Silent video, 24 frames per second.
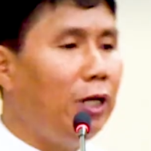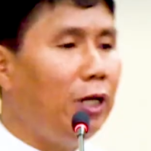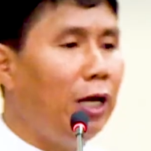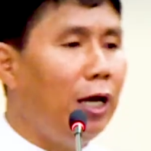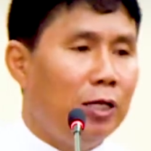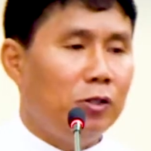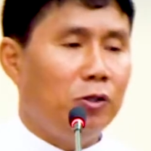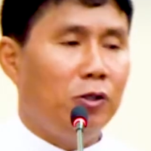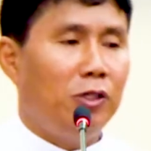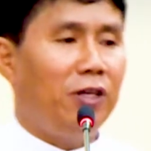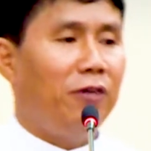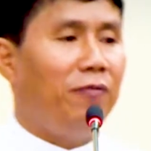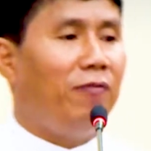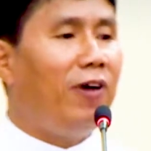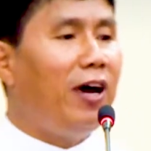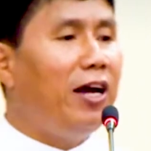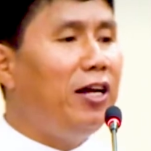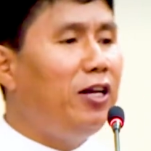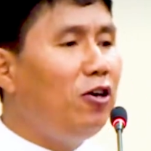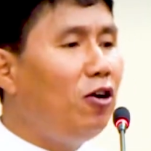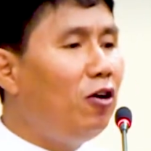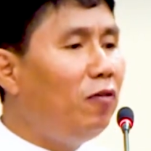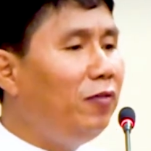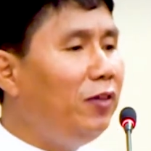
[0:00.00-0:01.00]
So the
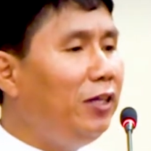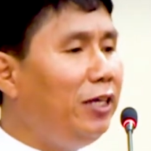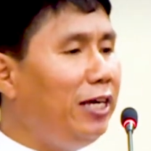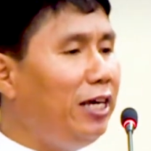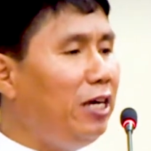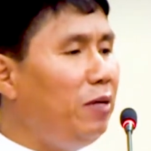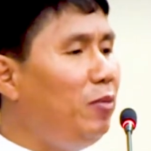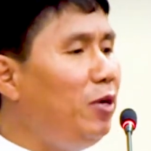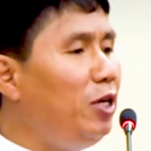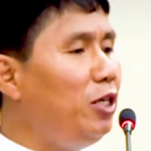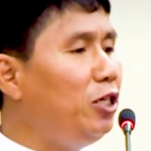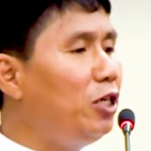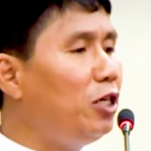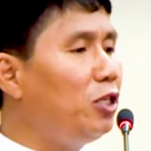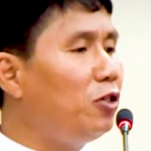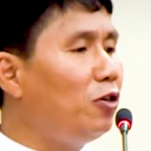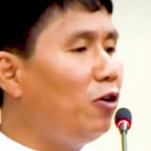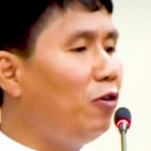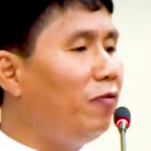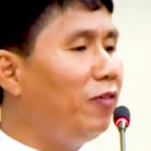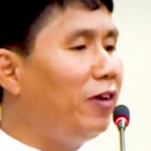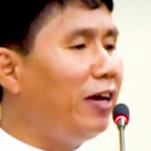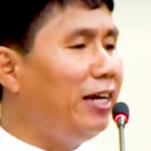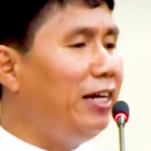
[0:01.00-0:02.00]
finding of the images
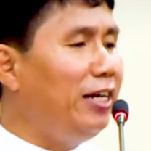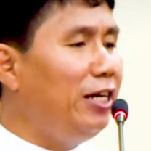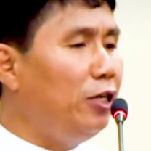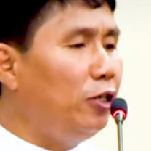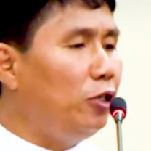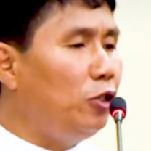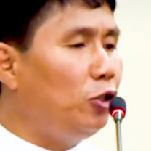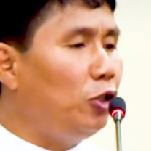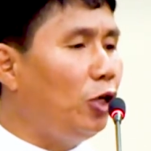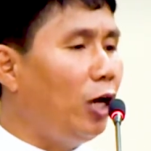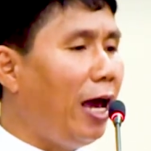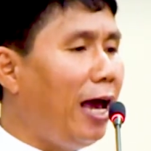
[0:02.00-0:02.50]
of Ganesh